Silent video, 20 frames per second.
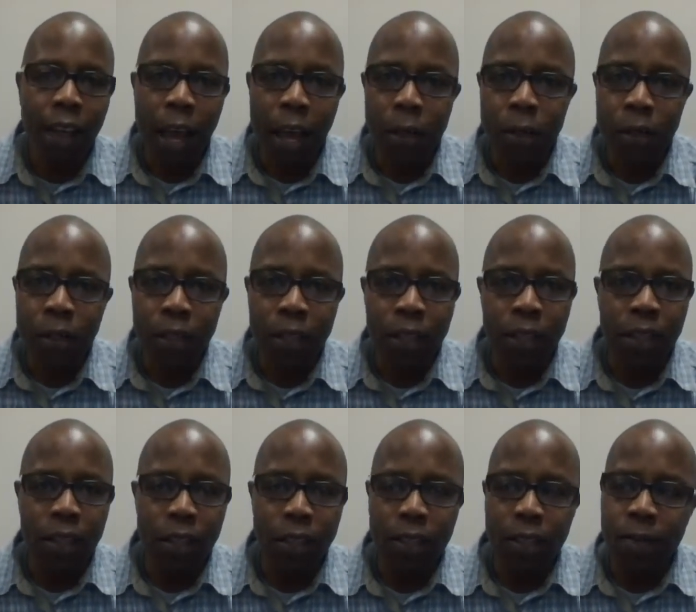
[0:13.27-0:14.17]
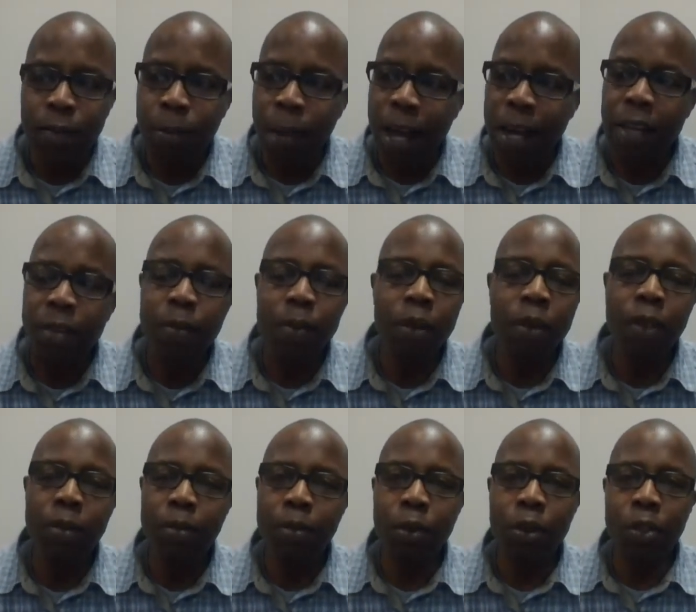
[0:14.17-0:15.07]
I used to get these
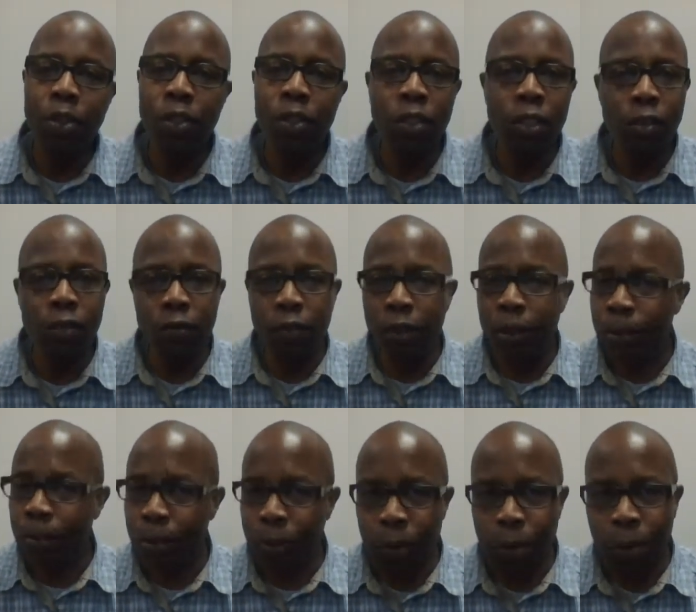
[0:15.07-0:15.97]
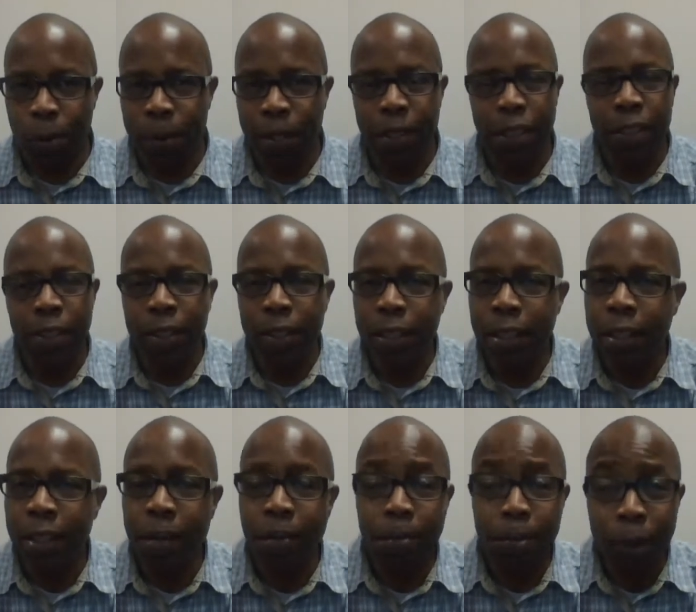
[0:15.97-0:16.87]
bodybuilding books and just flip through them and just look
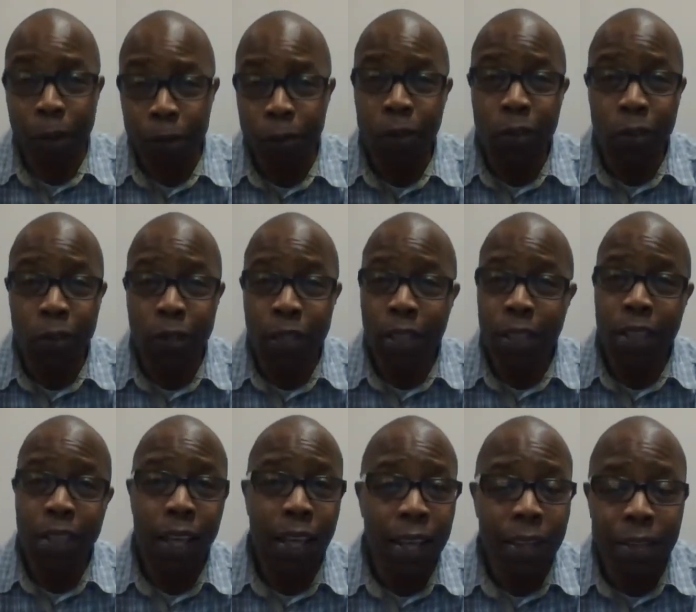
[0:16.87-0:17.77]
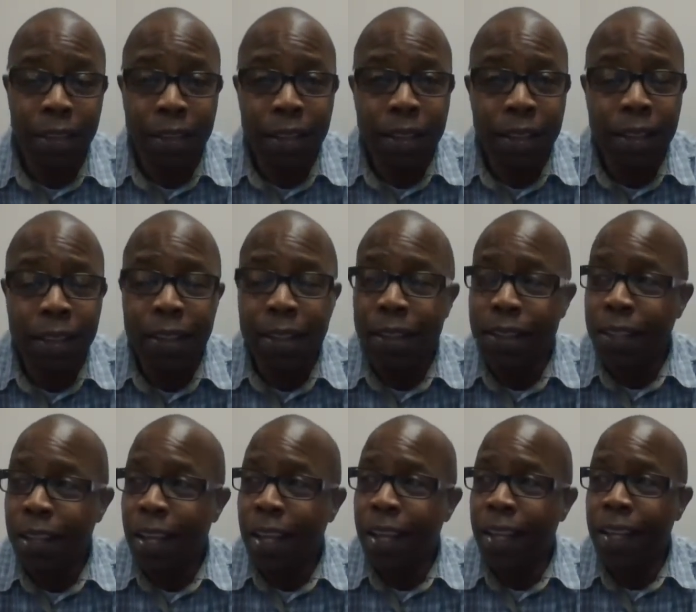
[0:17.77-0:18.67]
at the muscles on these cats. It's
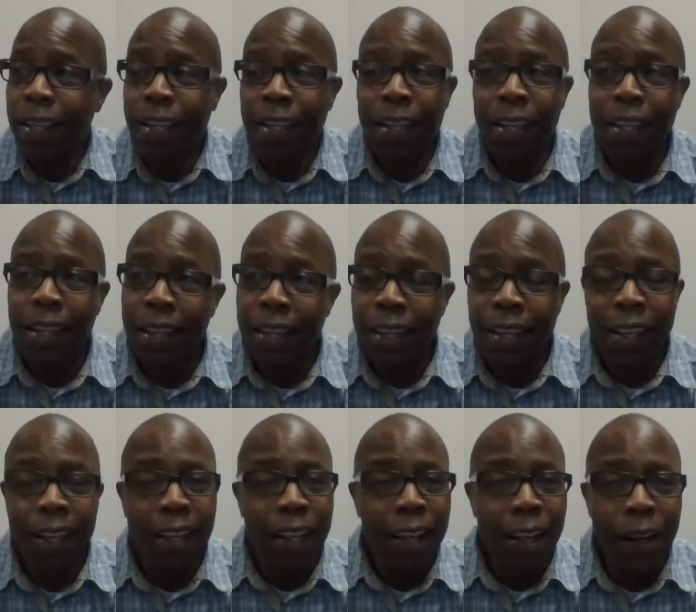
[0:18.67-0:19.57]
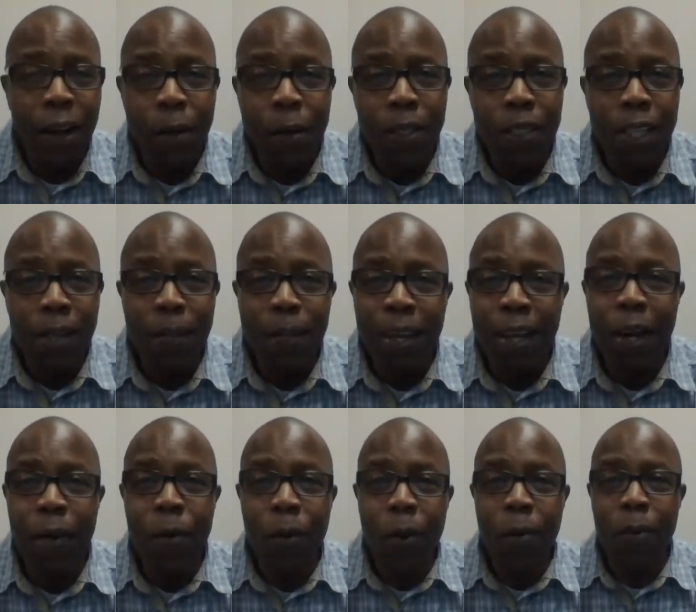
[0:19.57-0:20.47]
just like I always like,
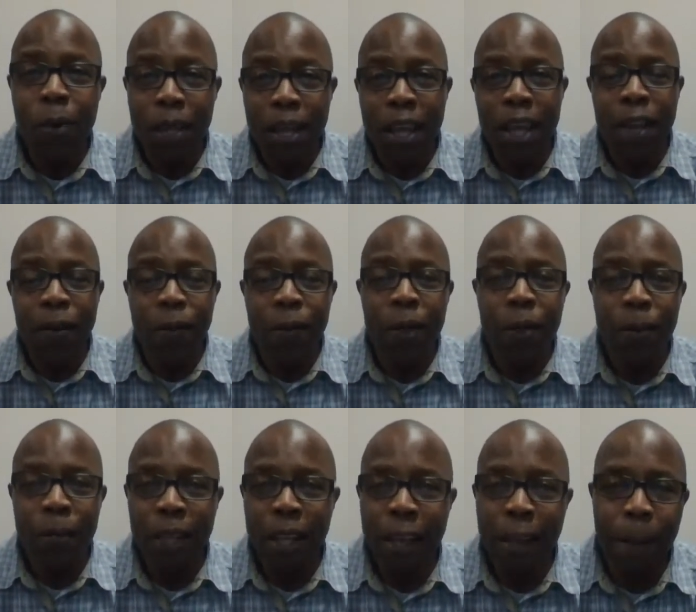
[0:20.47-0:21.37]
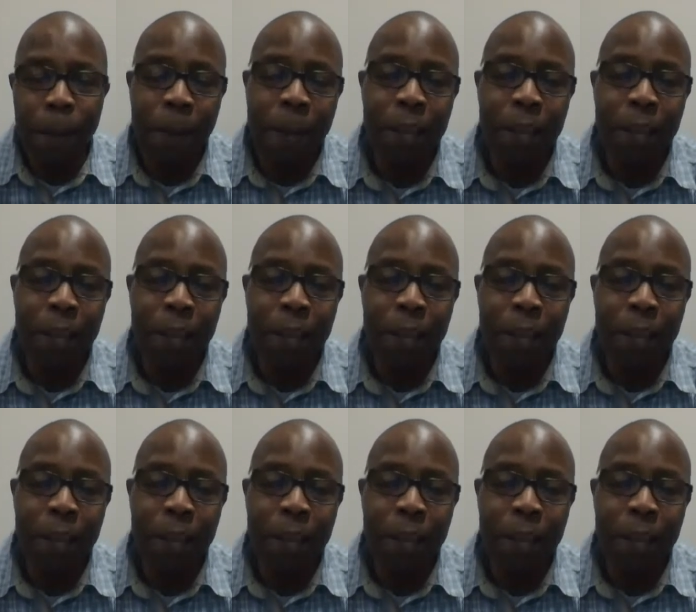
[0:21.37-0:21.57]
man, I want to be that. I want to be that.